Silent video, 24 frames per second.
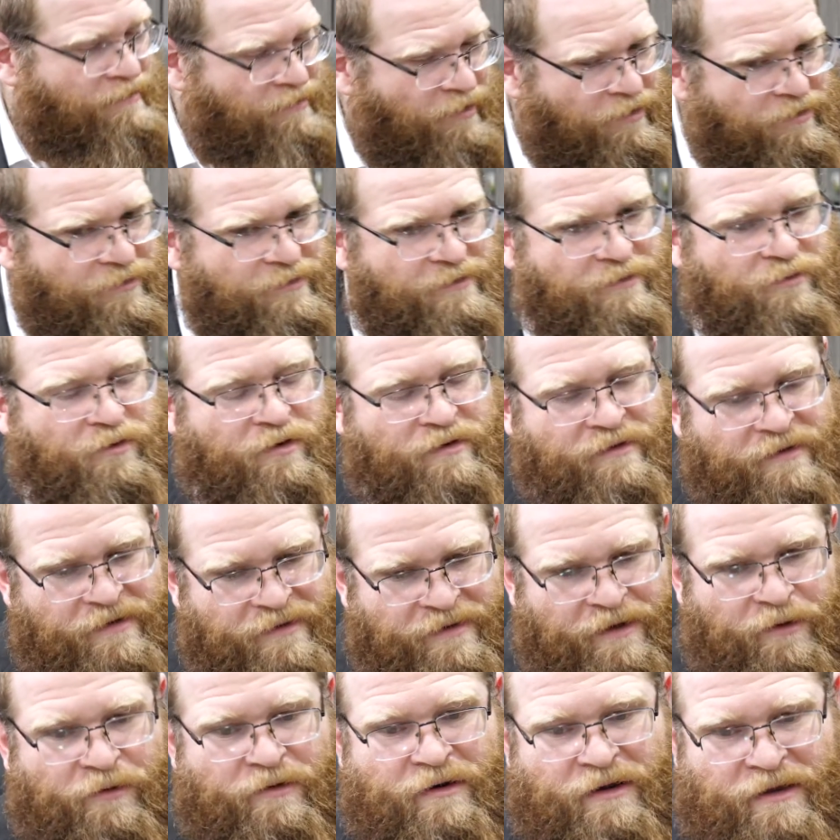other sources
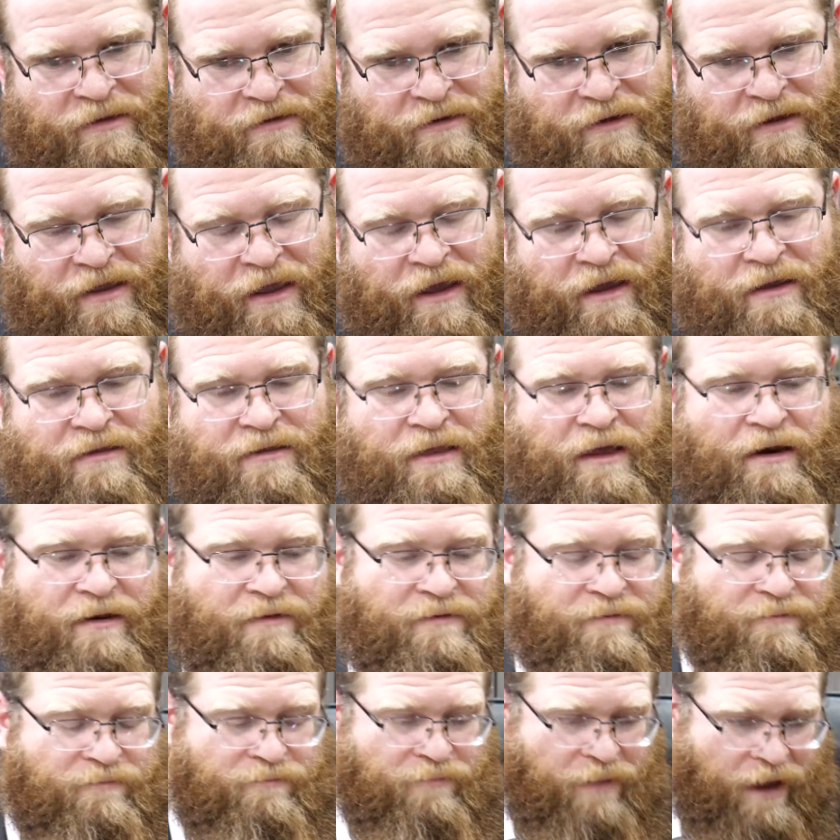that would indicate that
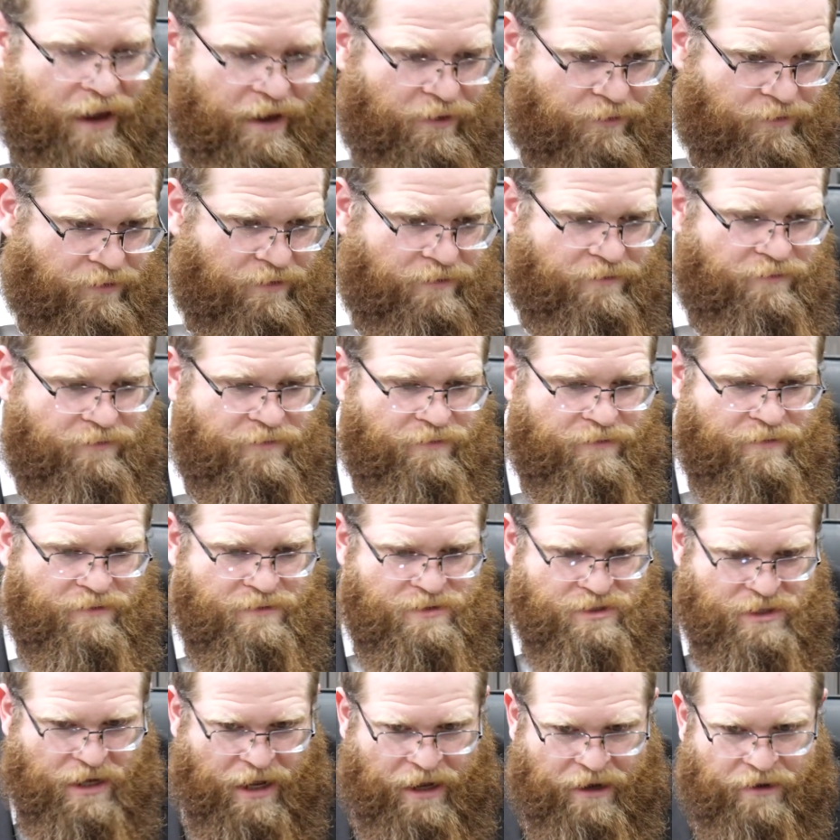it's Ma'ariv,
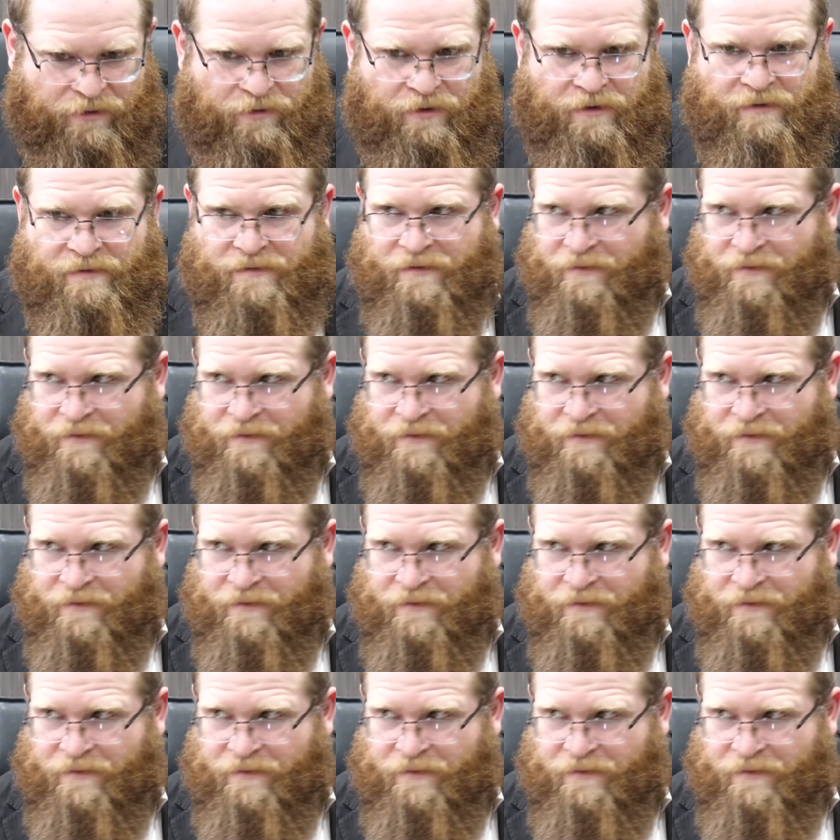Shachris,